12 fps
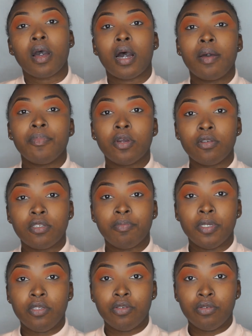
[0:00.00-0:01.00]
I'm going to
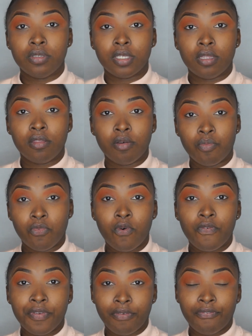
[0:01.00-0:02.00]
be using the Morphe